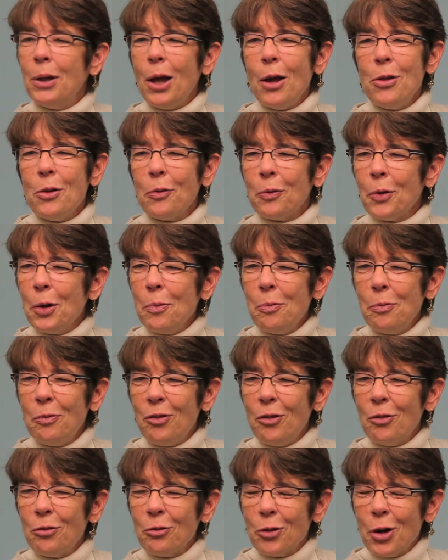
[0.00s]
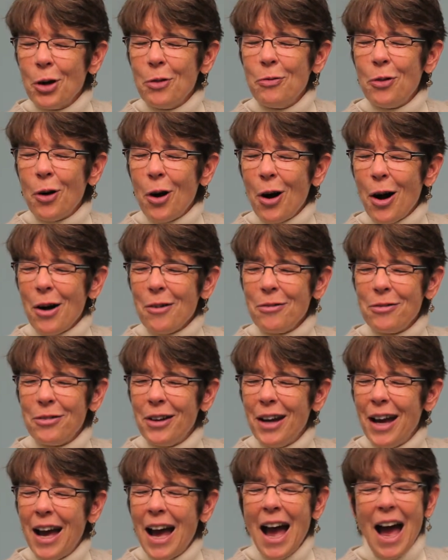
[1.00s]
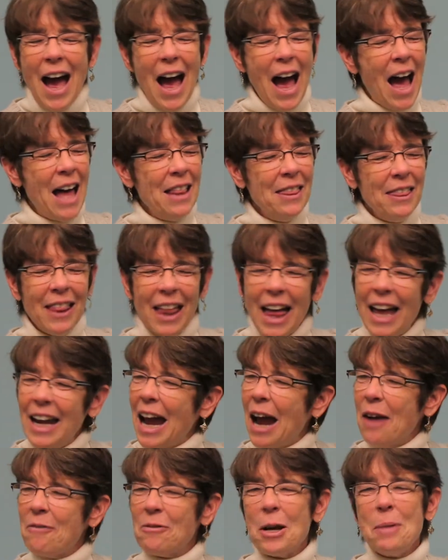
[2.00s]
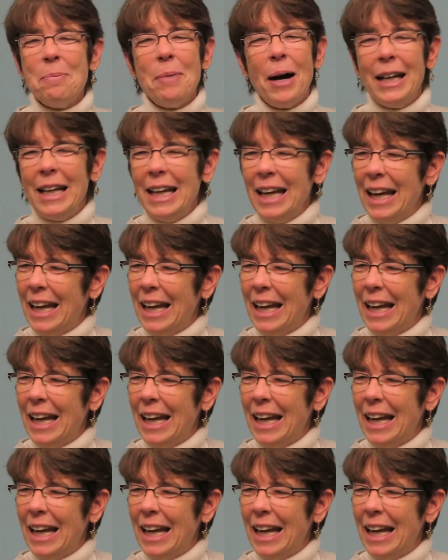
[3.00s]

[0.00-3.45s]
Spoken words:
the roof off and let everybody